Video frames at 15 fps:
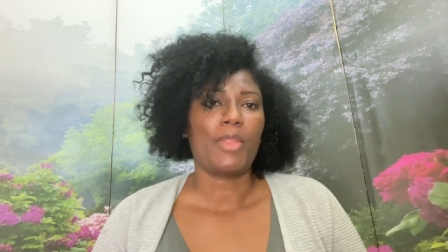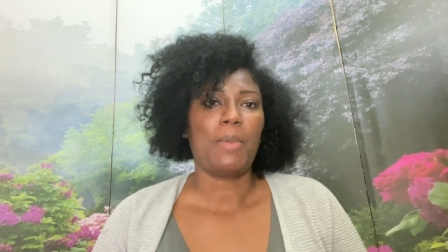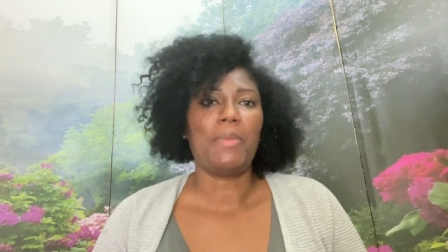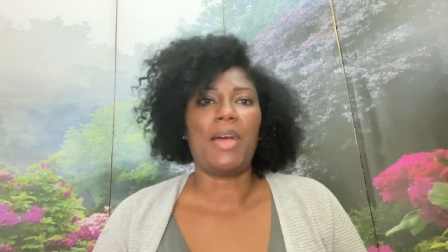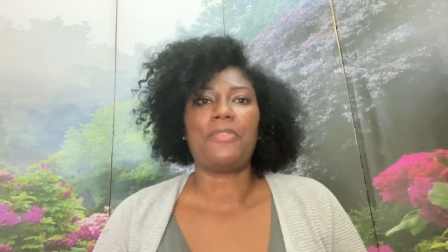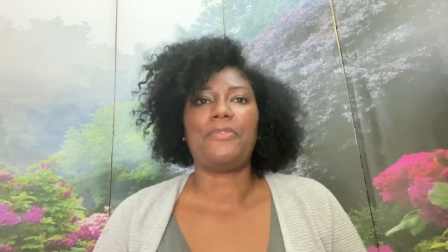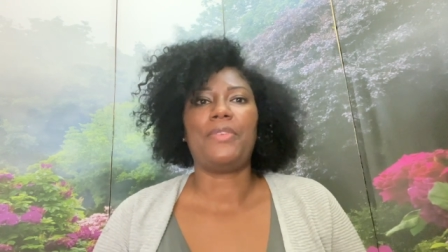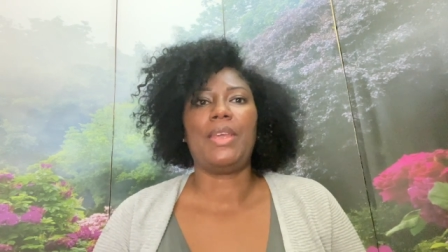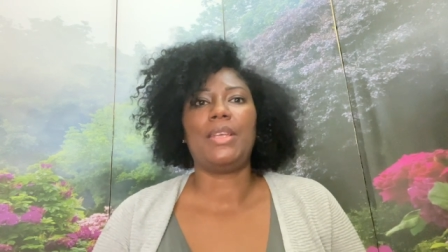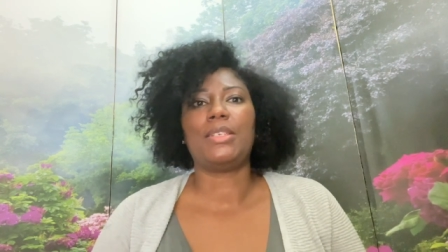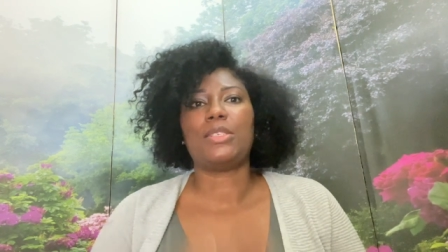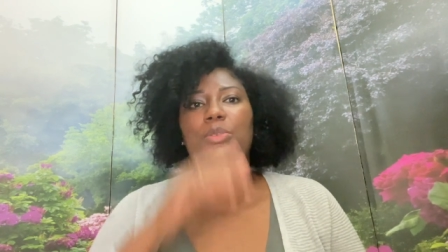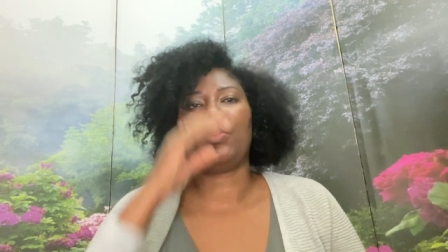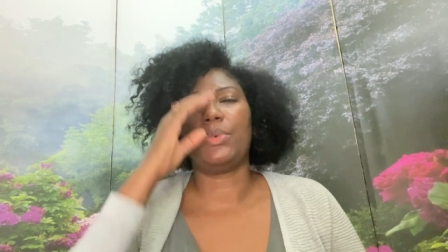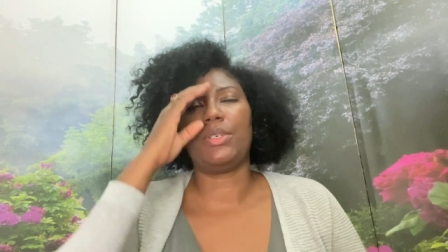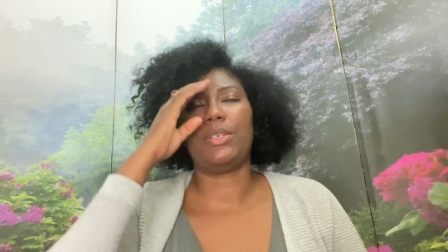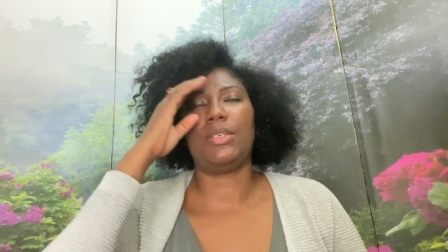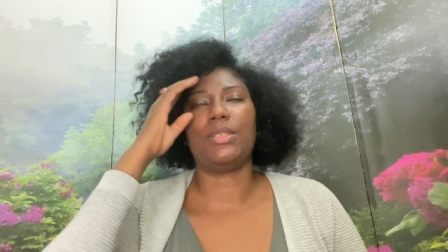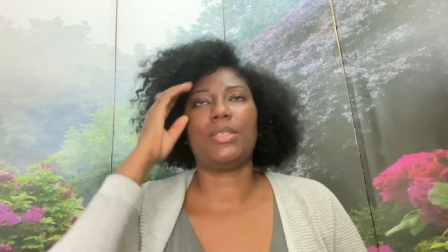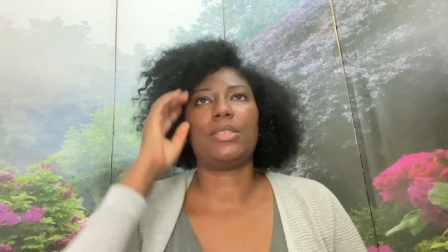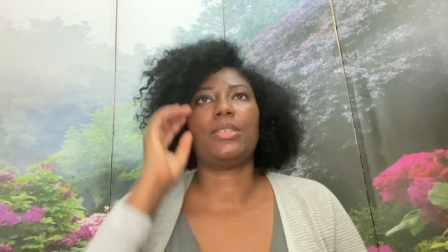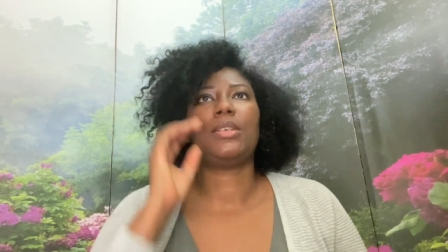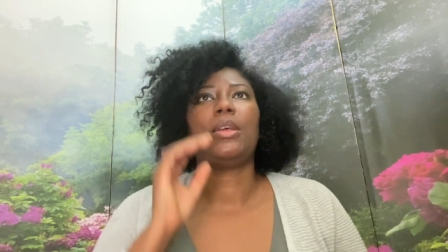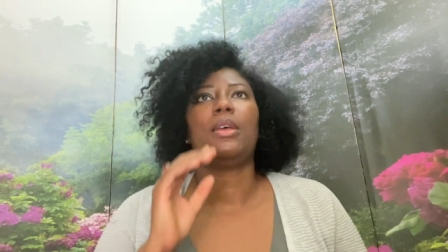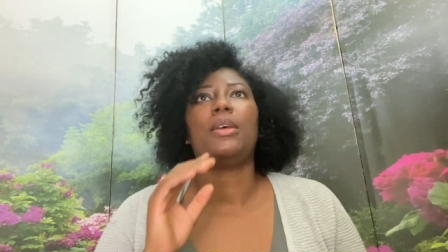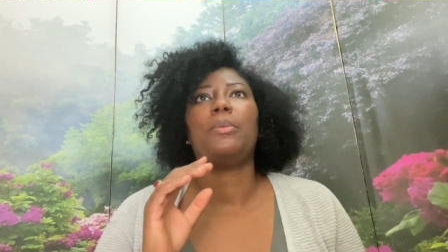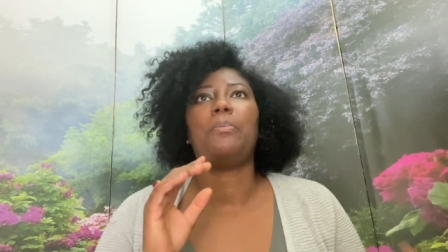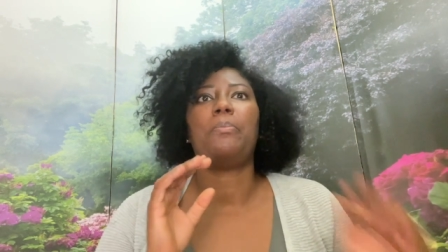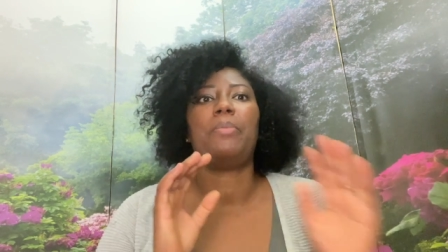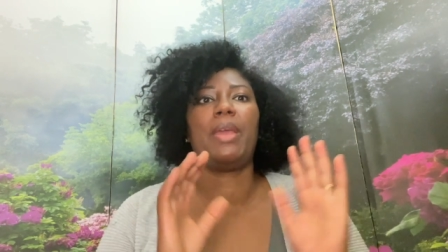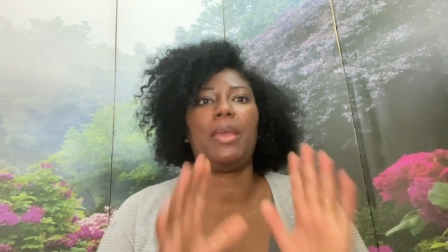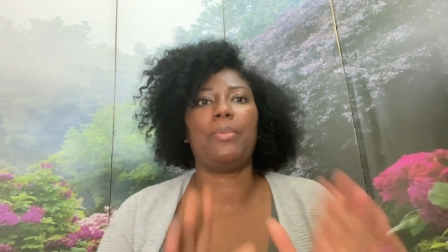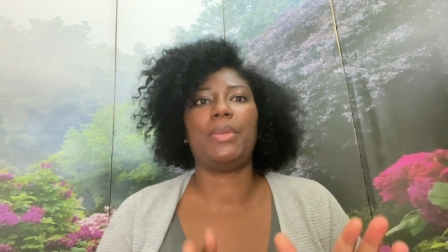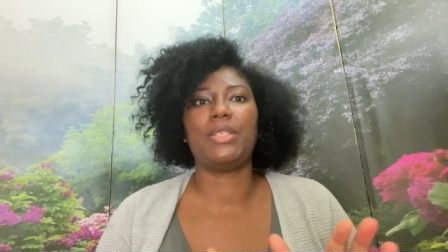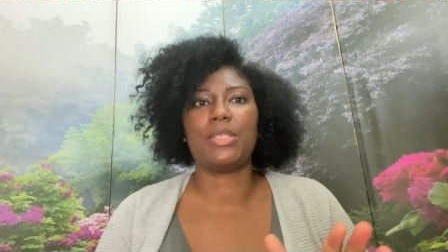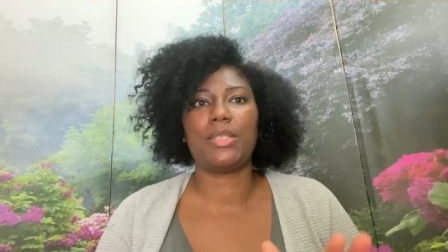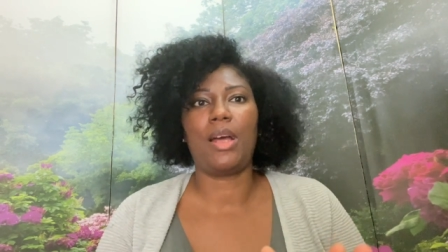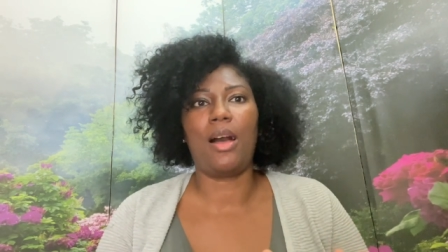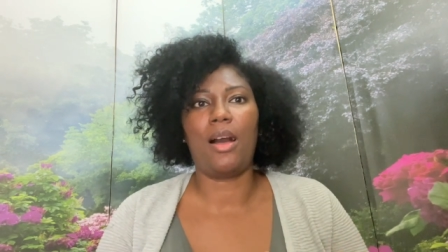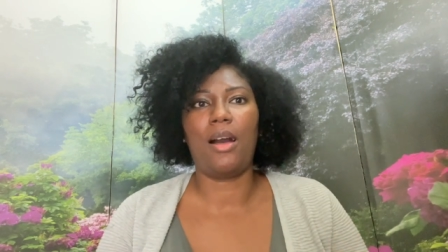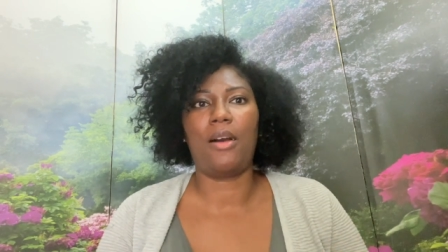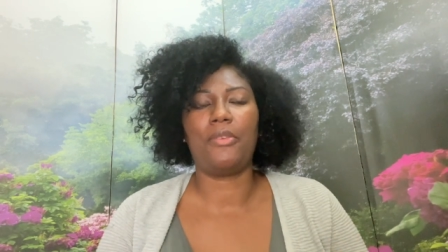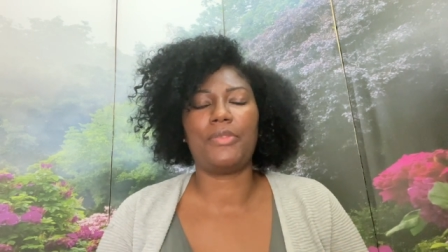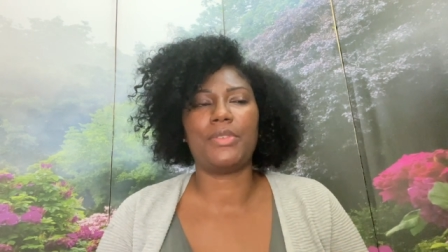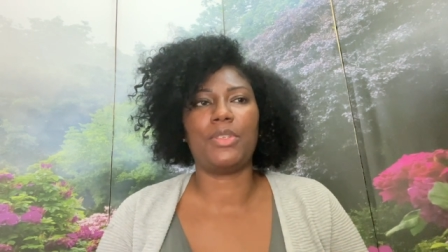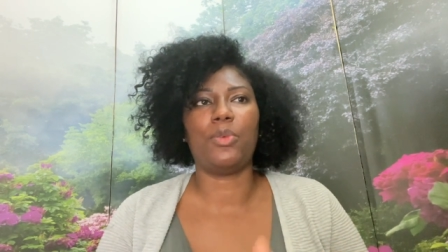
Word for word: my face was baby soft.